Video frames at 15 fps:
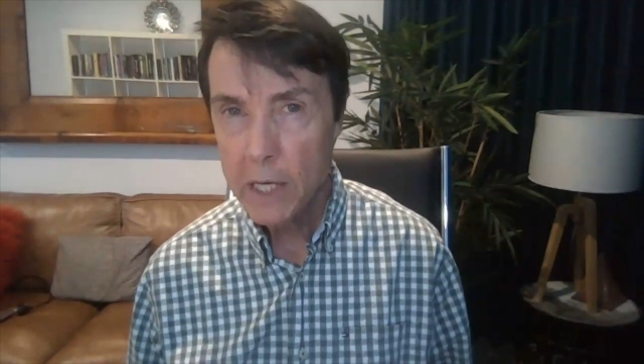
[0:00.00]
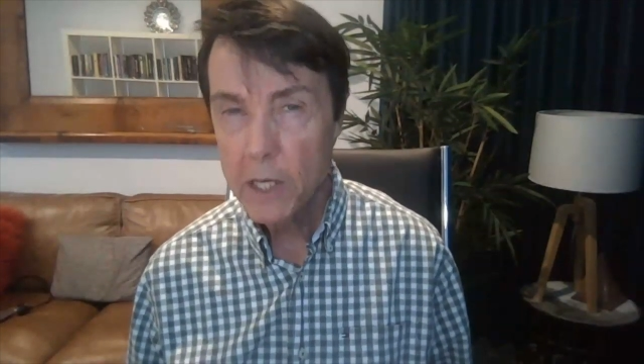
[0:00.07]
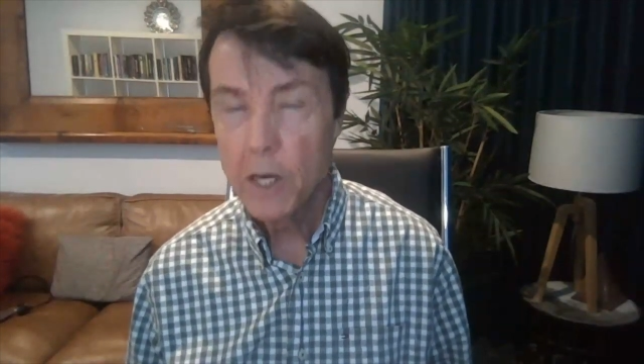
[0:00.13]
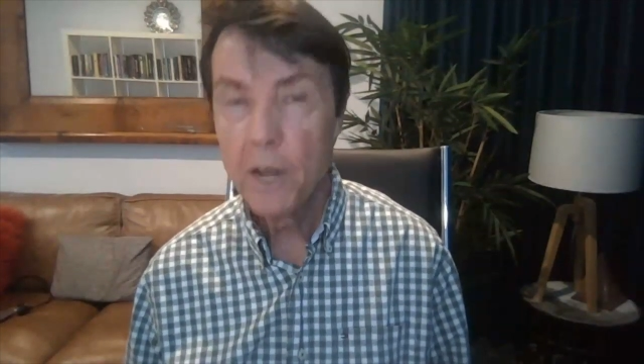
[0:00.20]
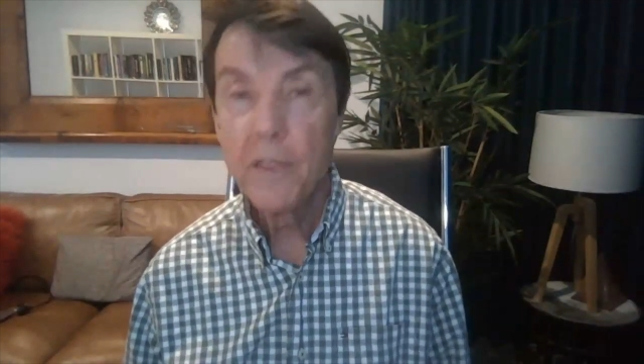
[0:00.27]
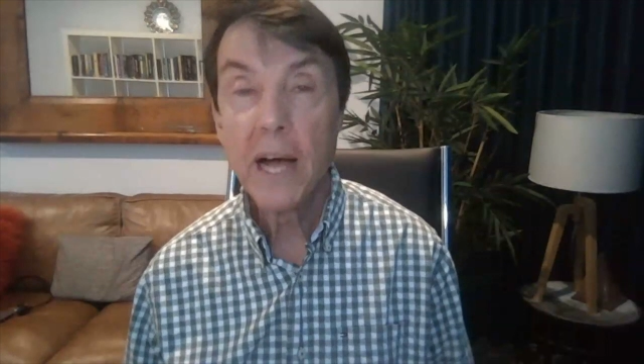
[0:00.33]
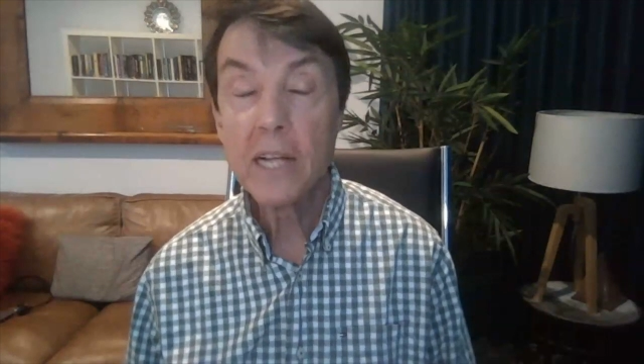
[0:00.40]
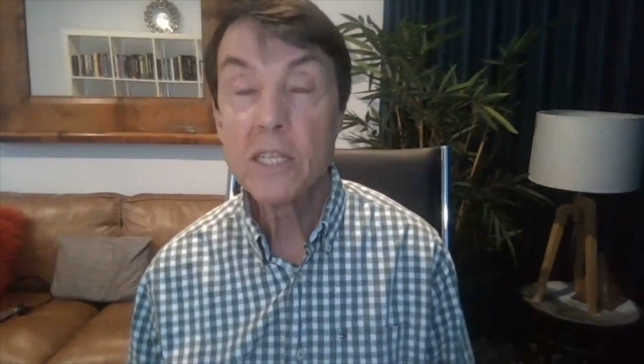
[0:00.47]

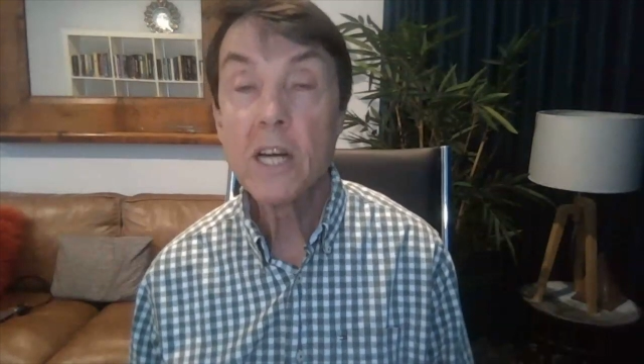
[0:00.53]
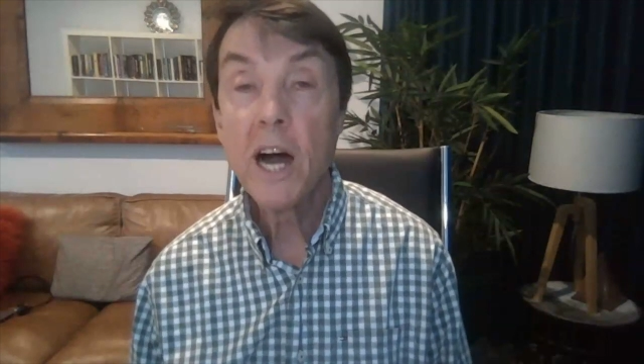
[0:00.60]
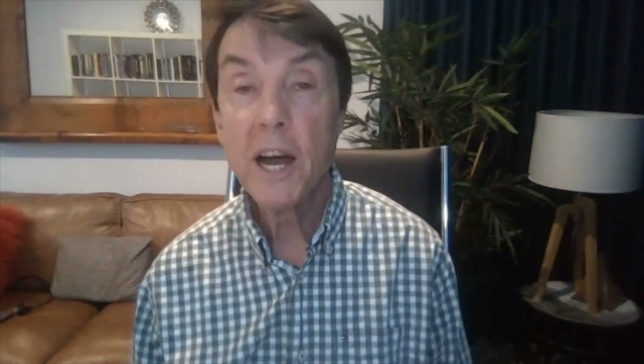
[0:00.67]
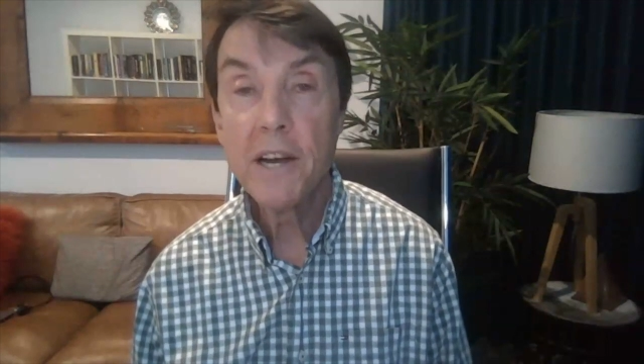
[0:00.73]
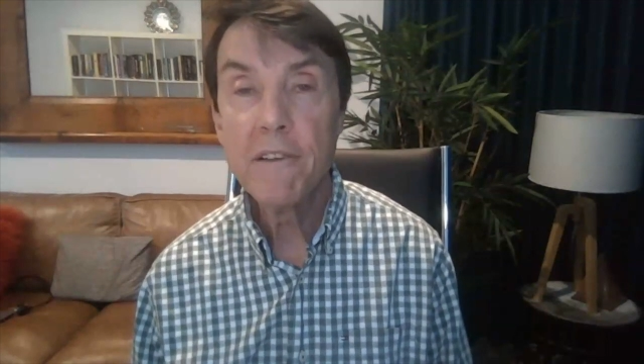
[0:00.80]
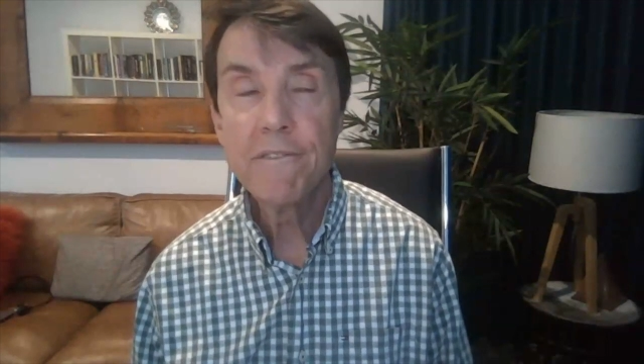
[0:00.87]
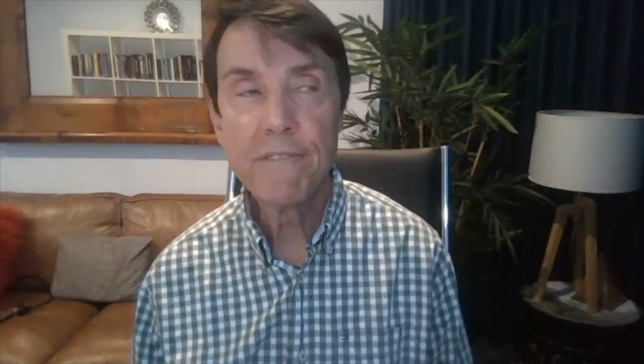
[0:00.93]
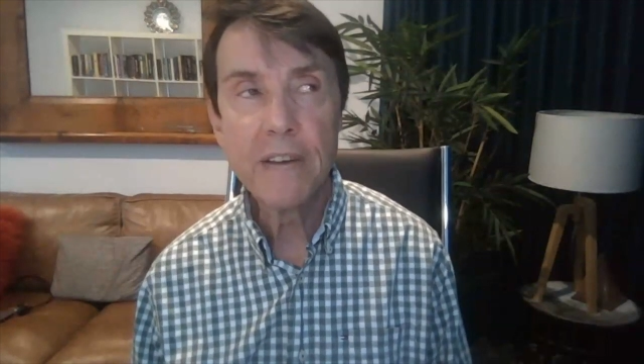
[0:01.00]
that
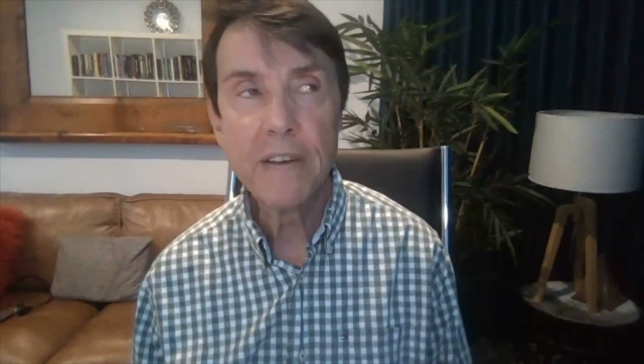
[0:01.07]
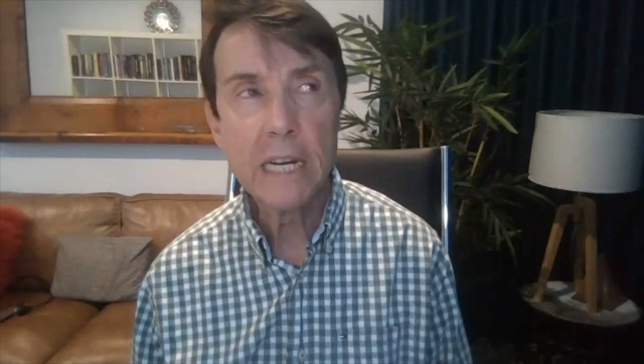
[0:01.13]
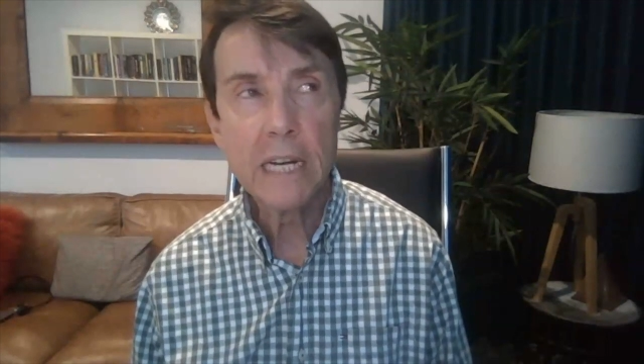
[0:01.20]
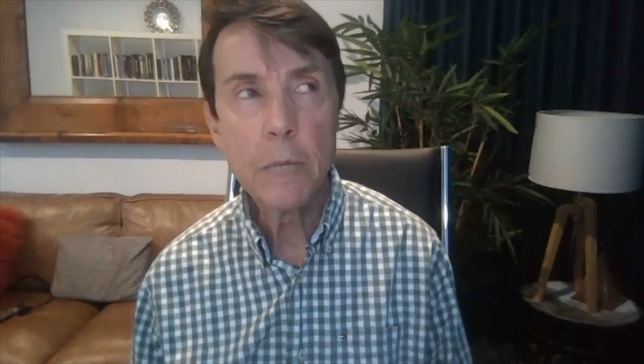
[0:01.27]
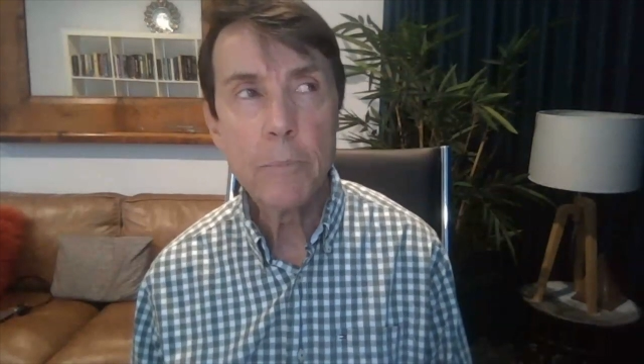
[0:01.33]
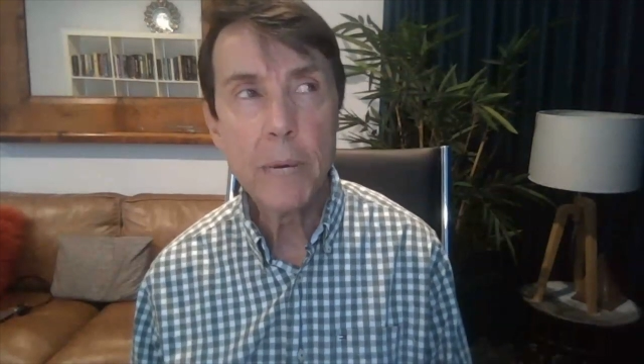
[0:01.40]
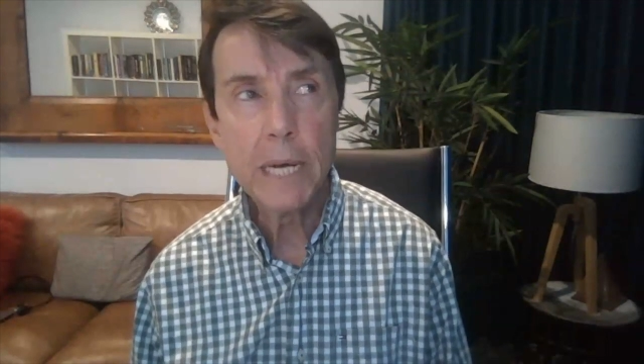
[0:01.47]
kind of feeling.